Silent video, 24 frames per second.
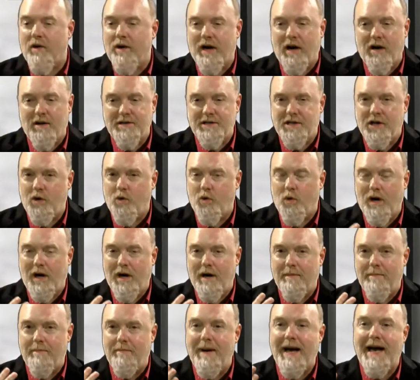also
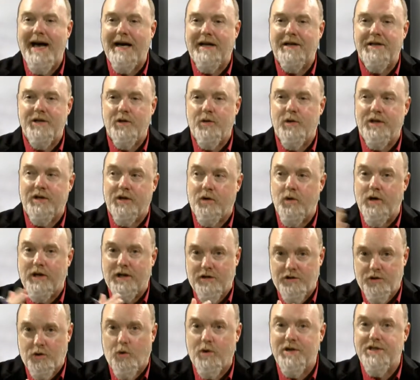uh, back during the
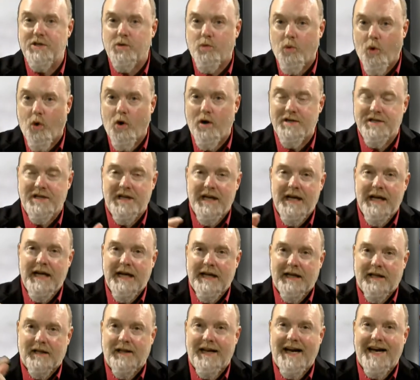Critics' Choice Awards
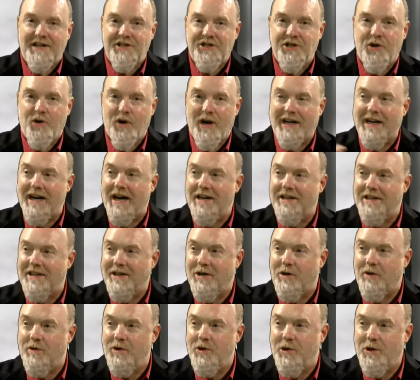last year, I got to interview